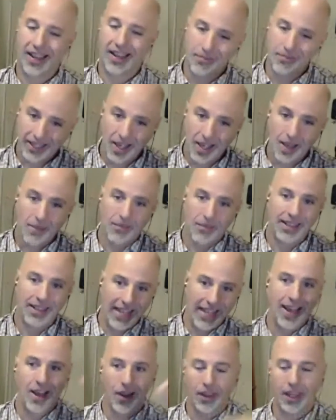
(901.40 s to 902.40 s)
been coming
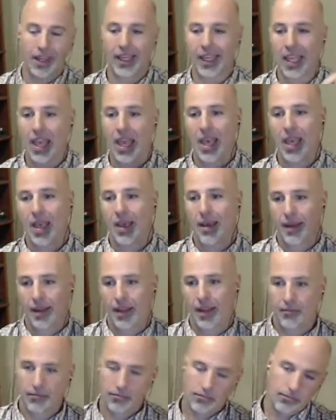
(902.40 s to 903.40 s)
down like
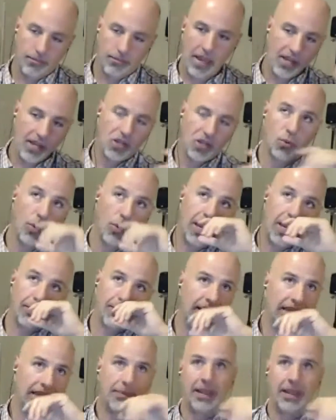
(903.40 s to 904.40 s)
each
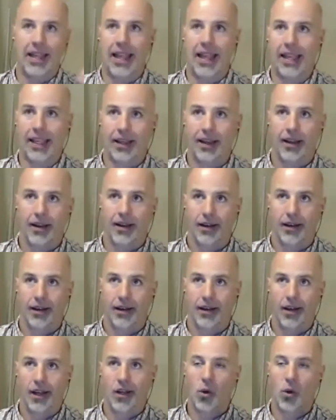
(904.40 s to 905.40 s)
week, but it's been like
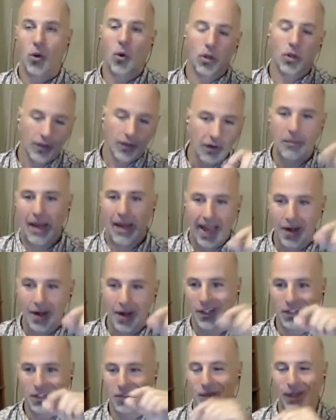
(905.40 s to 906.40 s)
a quarter of a
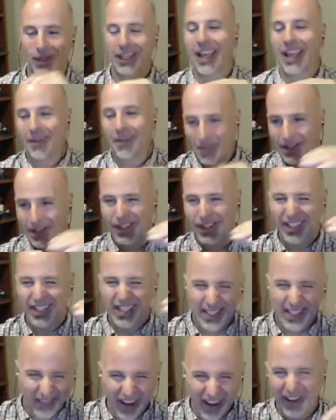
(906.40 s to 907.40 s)
pound each week. Like, there's
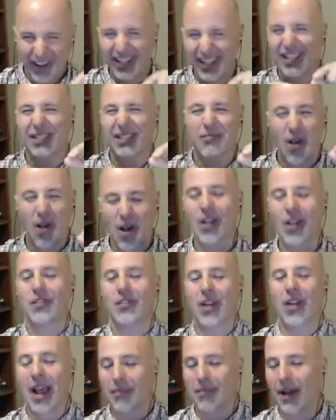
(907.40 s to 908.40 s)
a very small
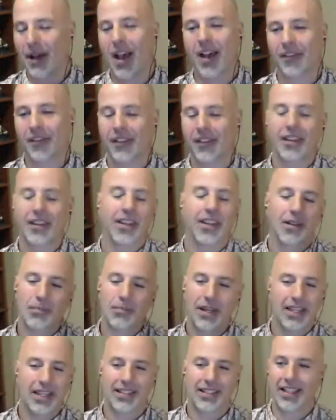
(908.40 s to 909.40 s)
drop off,
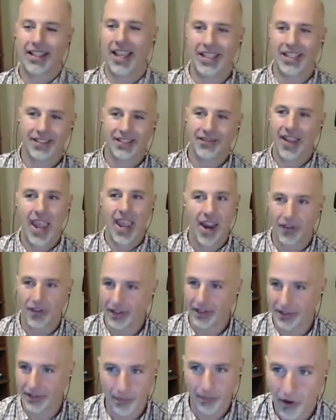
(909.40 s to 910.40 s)
but it's
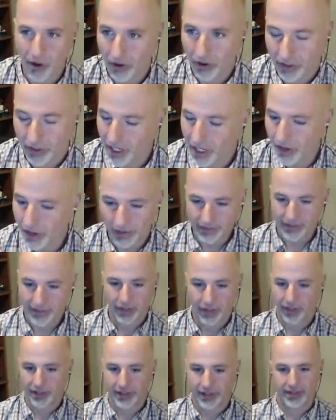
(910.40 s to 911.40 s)
very small, you know. And
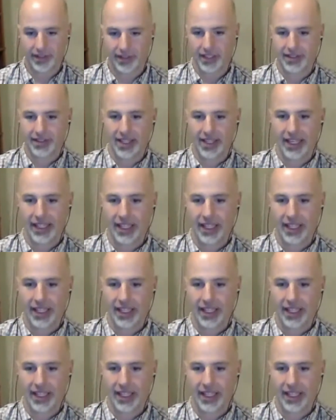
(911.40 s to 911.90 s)
so it's like,